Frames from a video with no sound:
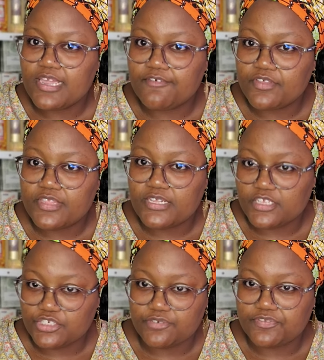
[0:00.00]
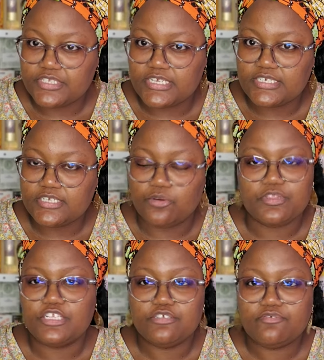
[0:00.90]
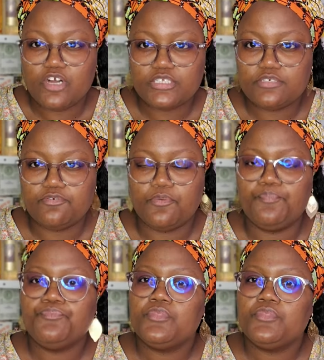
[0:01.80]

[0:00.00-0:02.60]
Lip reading: everything that you've said or that you've asked for.